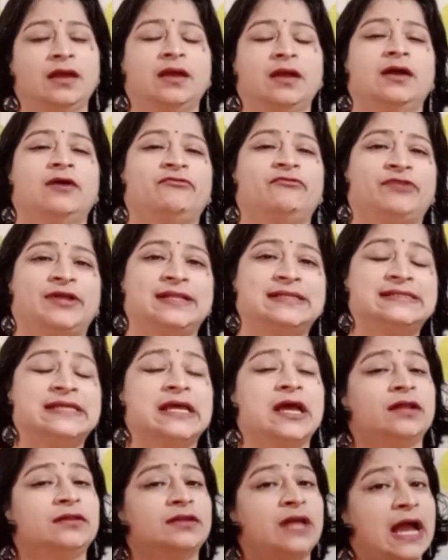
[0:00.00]
Friends,
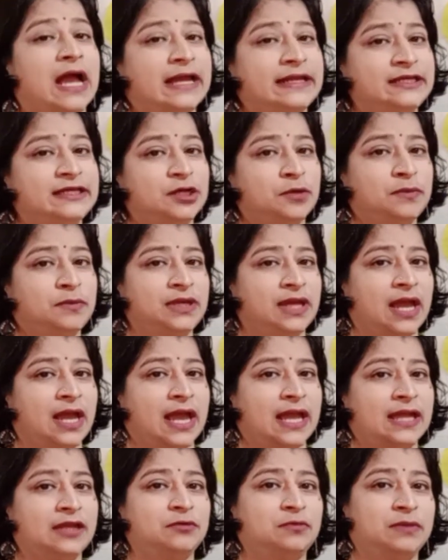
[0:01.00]
the idea
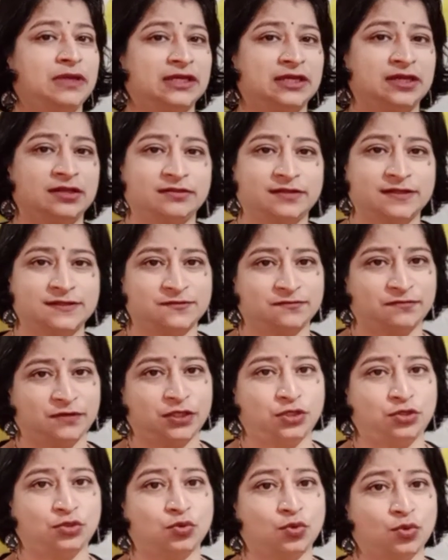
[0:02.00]
behind making this
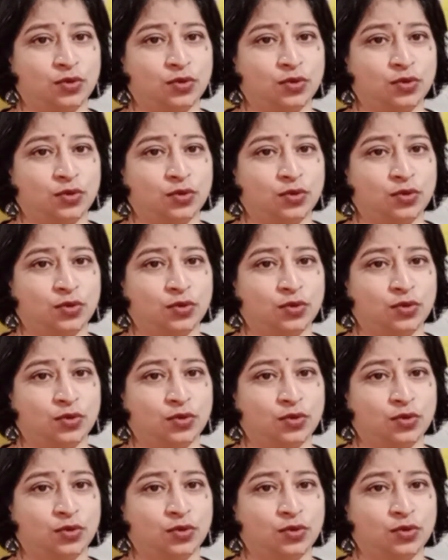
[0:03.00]
video